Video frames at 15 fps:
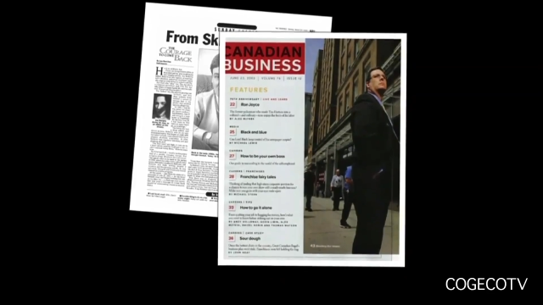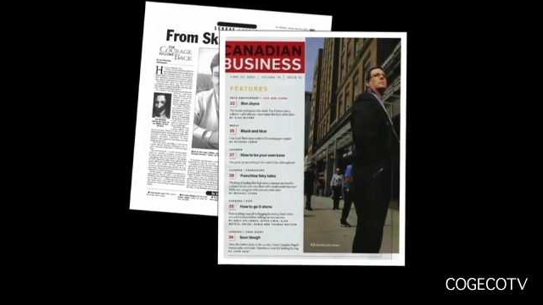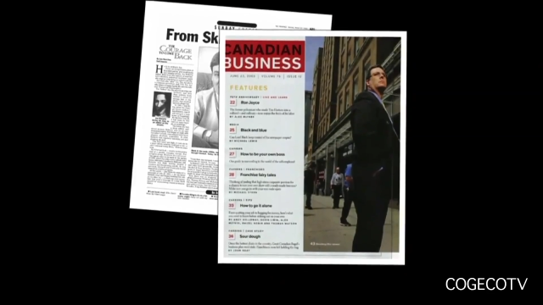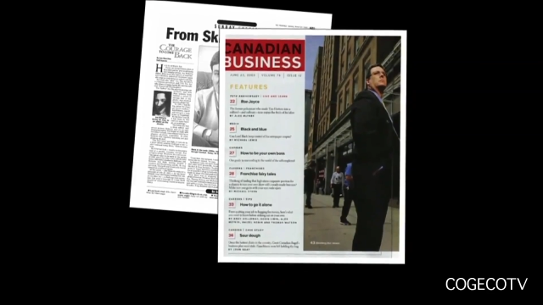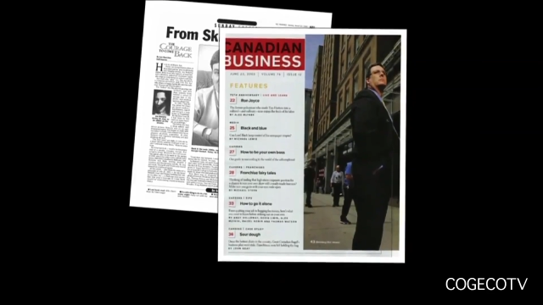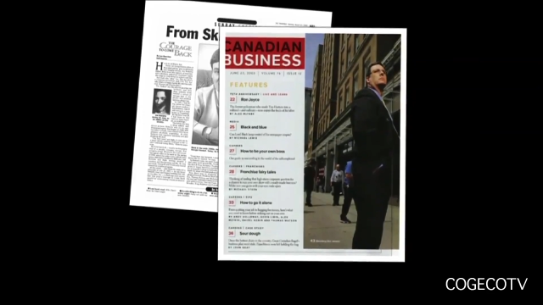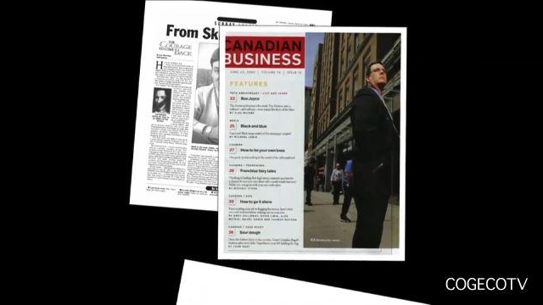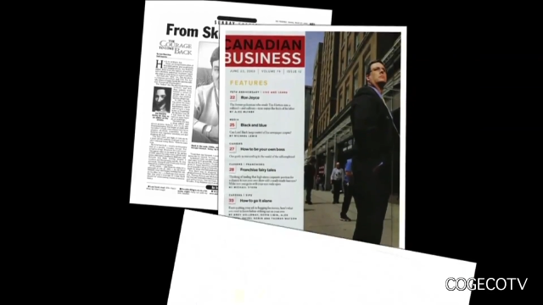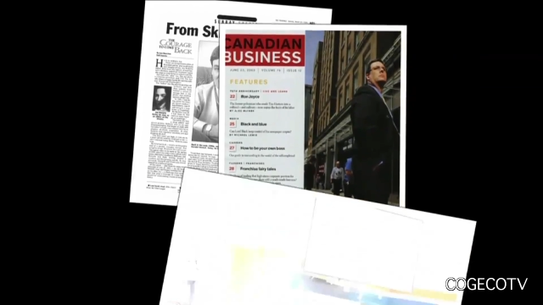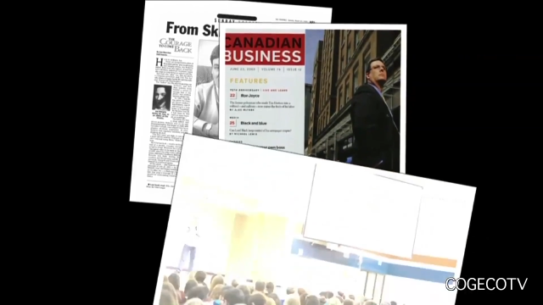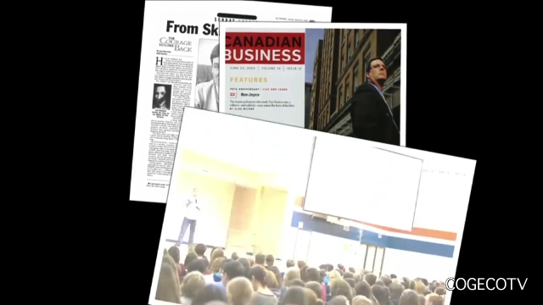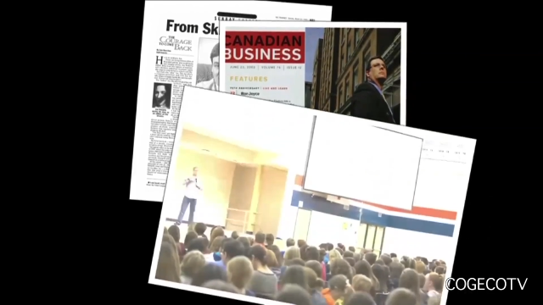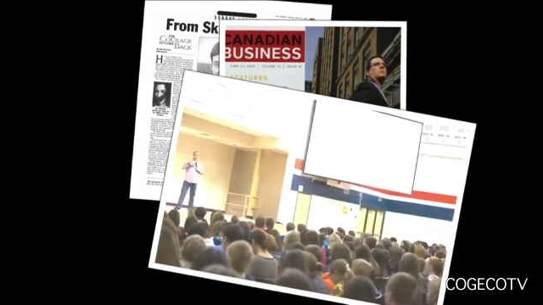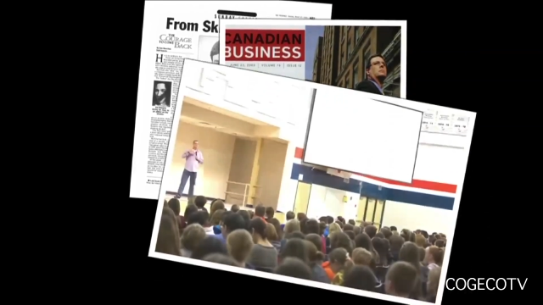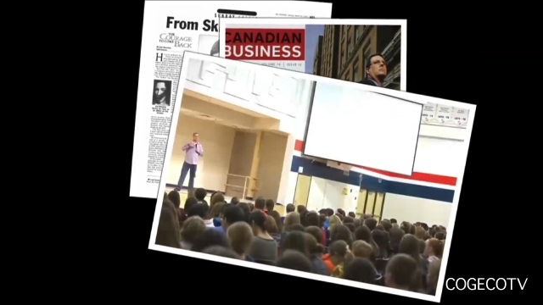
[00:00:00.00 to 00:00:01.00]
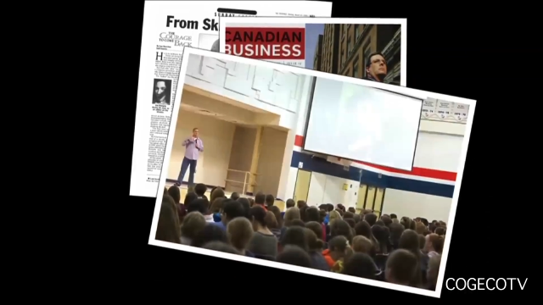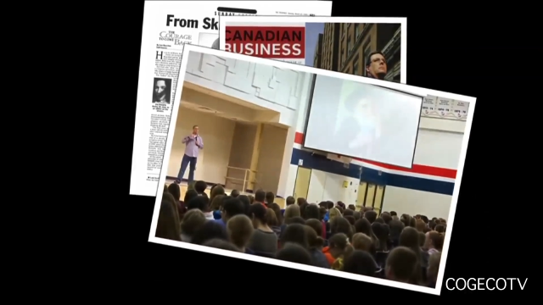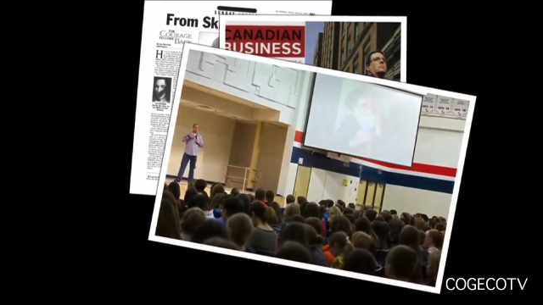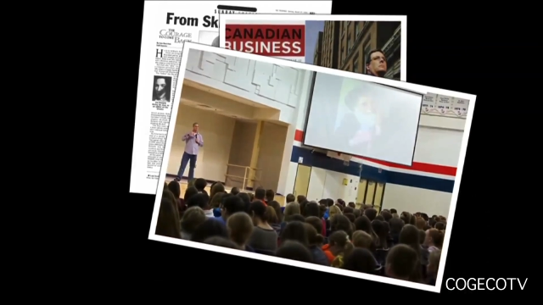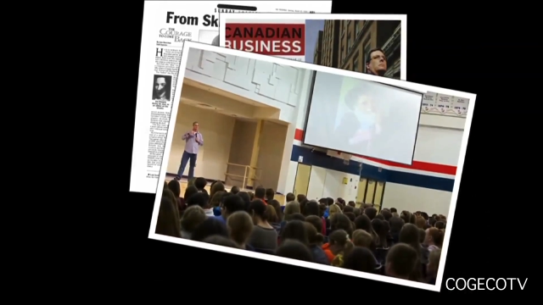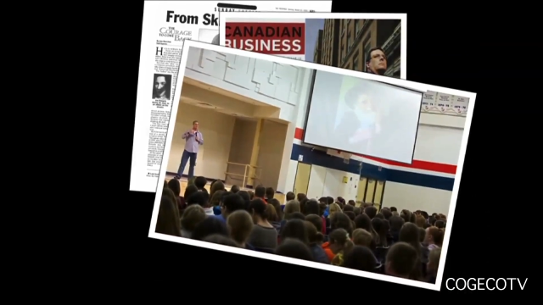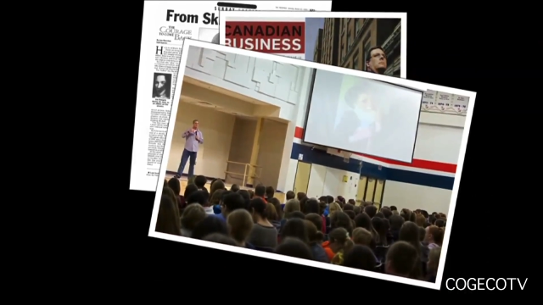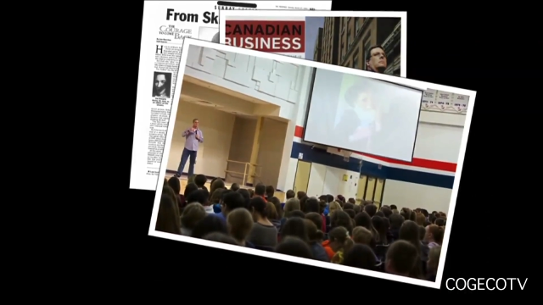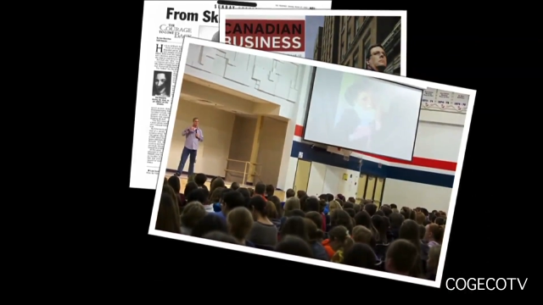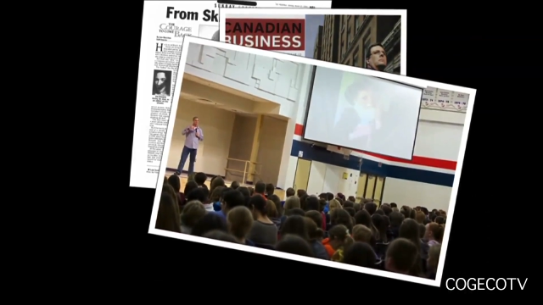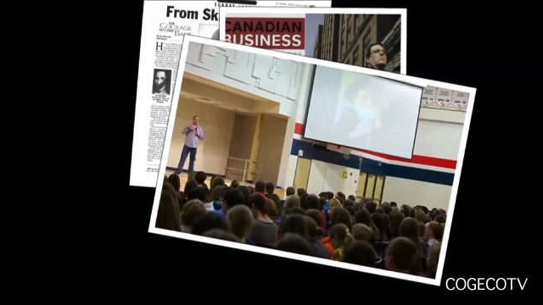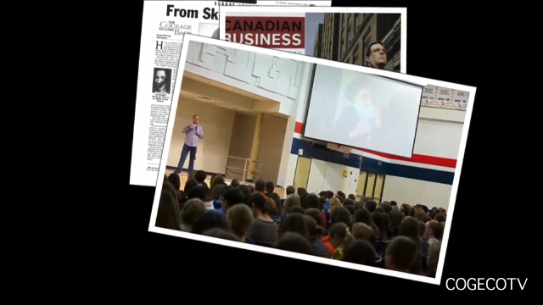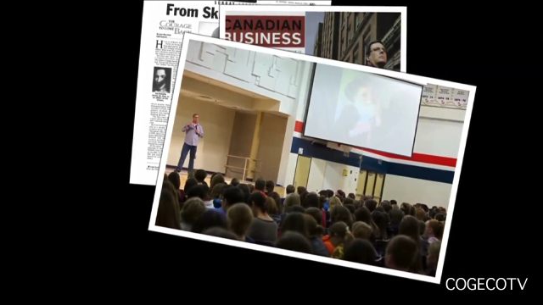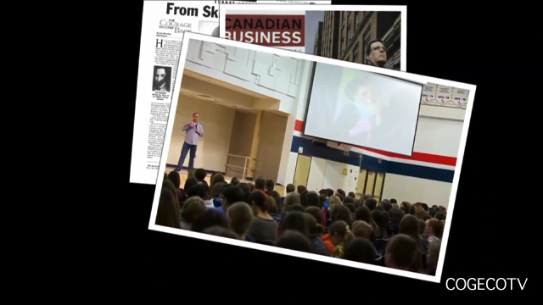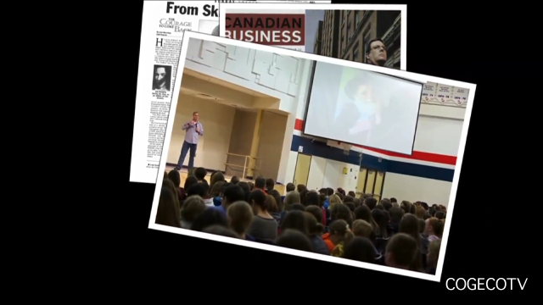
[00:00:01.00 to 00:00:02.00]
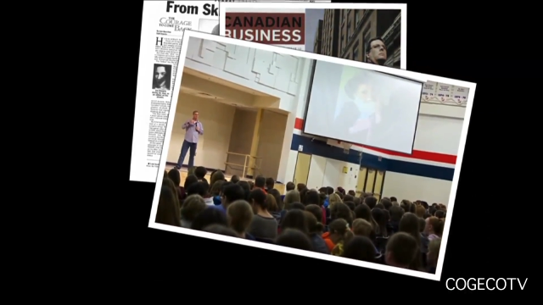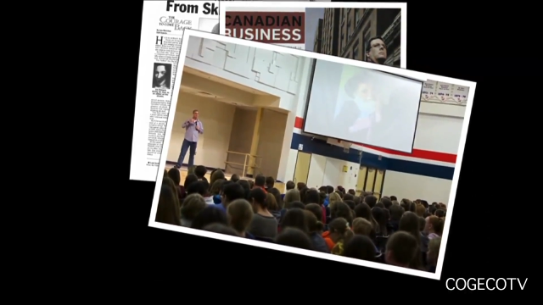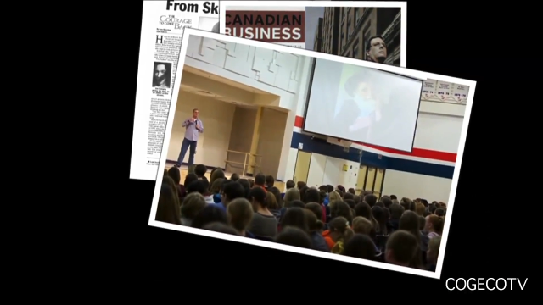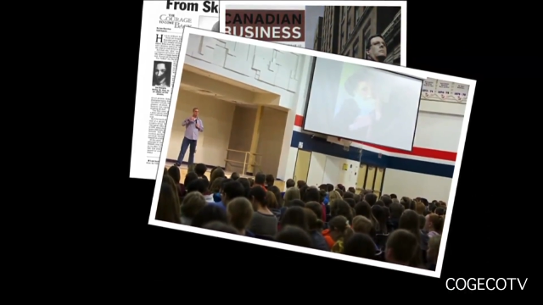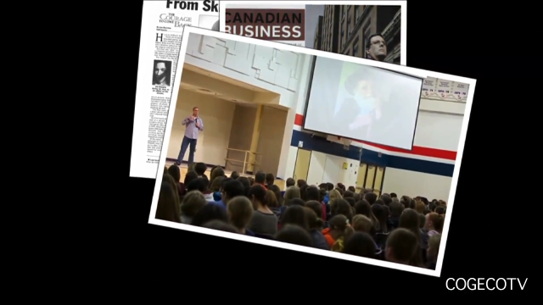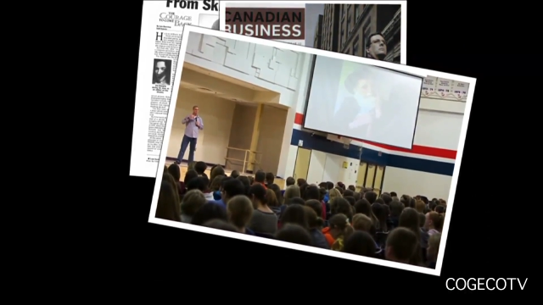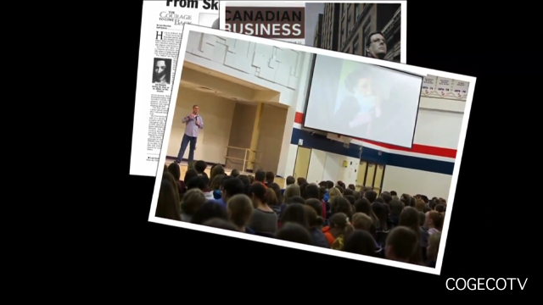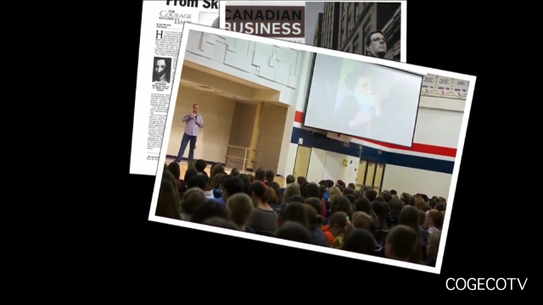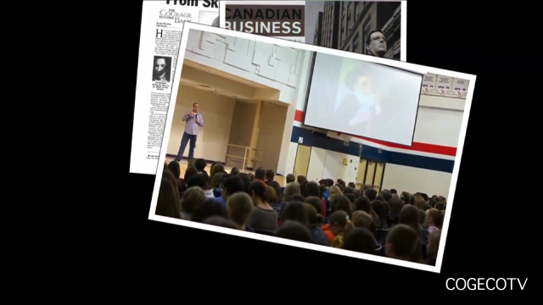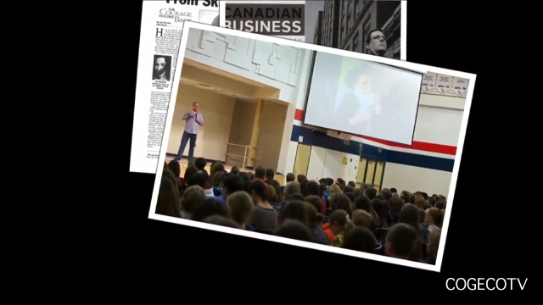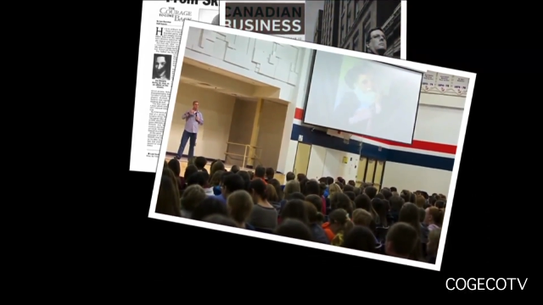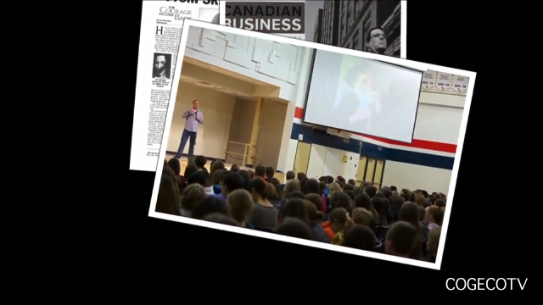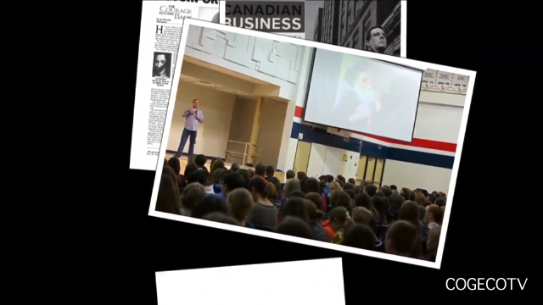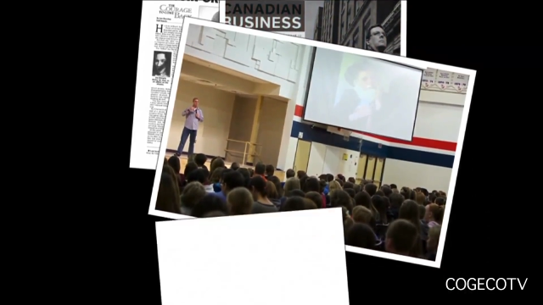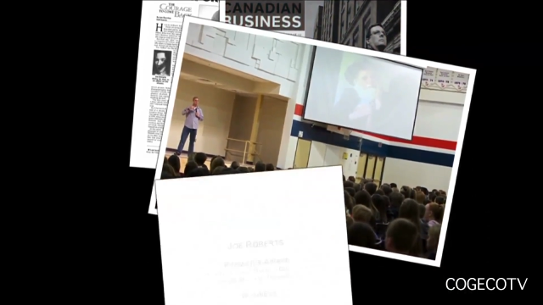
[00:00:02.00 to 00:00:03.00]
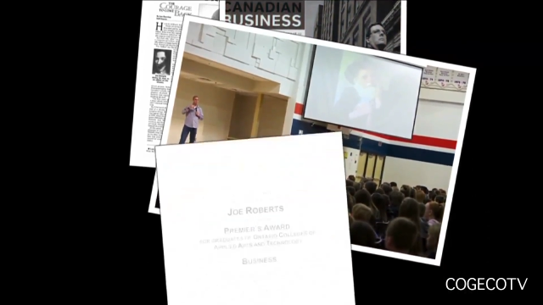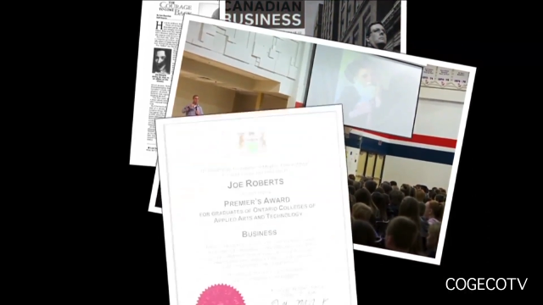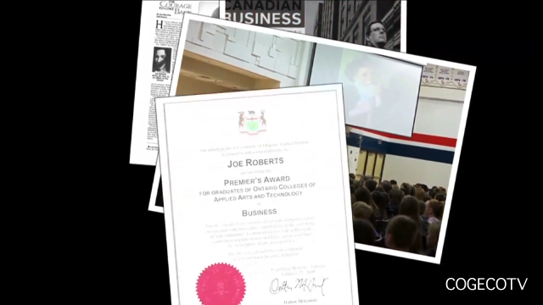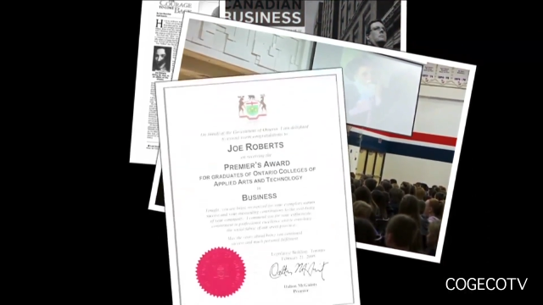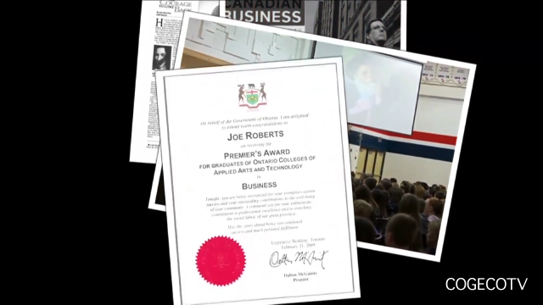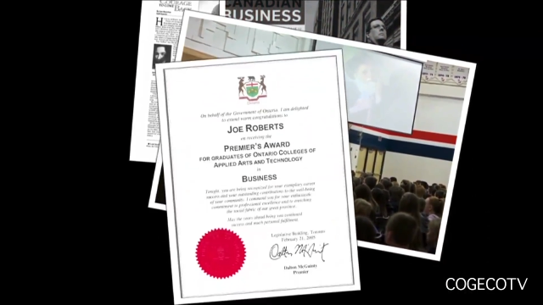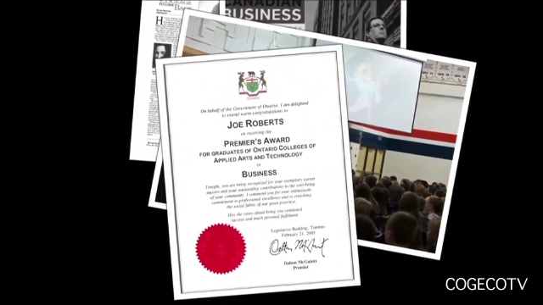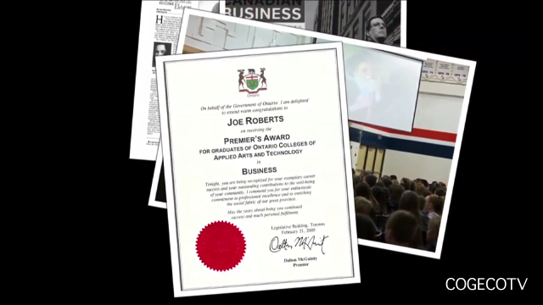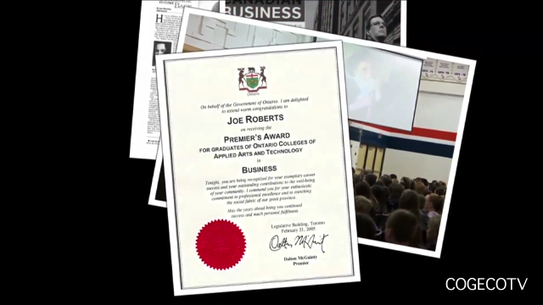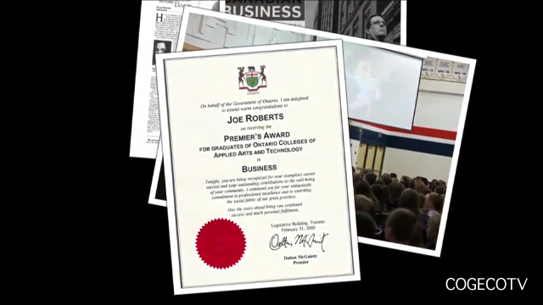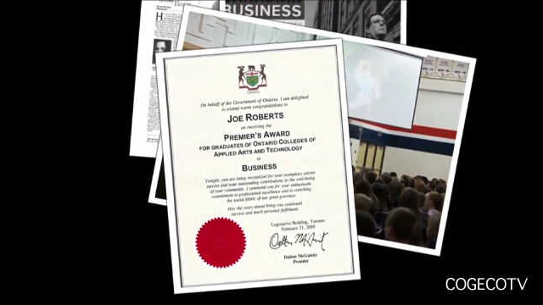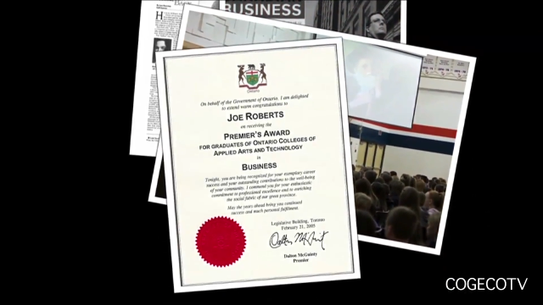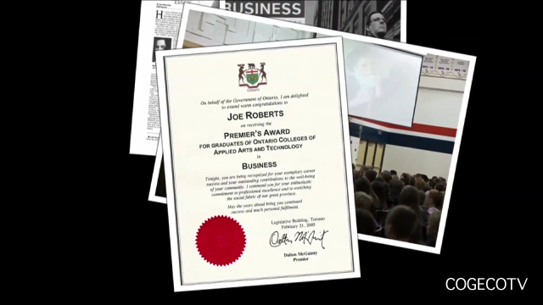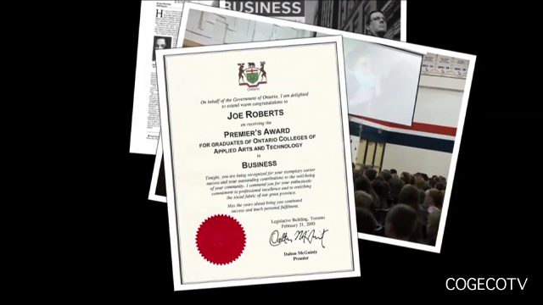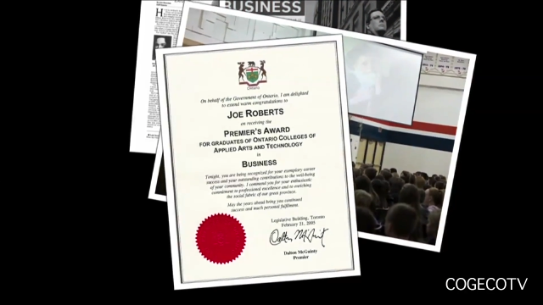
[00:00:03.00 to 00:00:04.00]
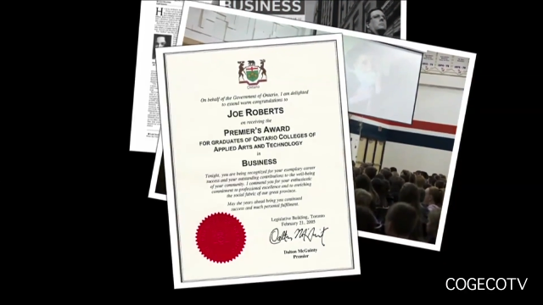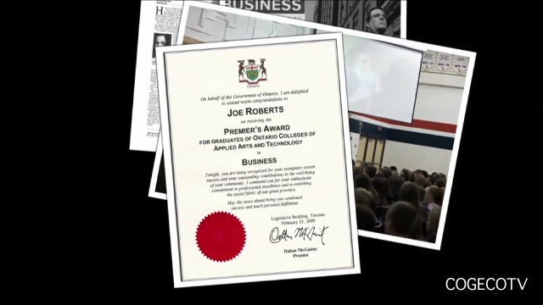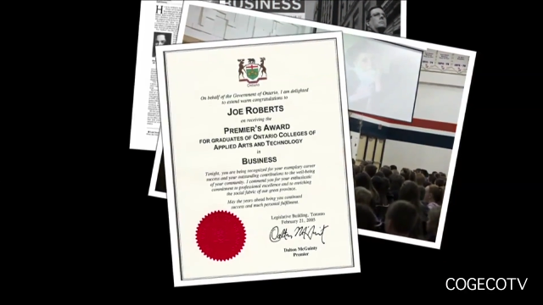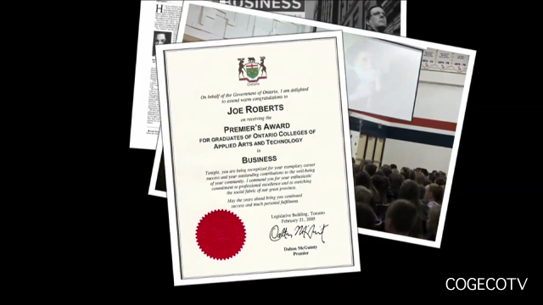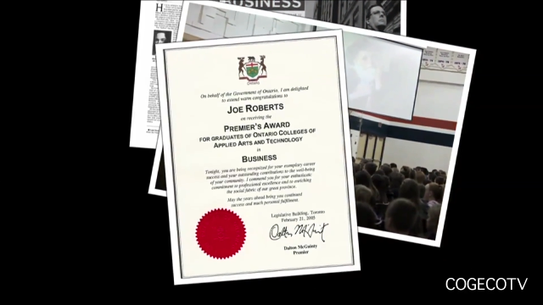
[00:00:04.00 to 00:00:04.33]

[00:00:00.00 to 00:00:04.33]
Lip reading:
(no speaker visible)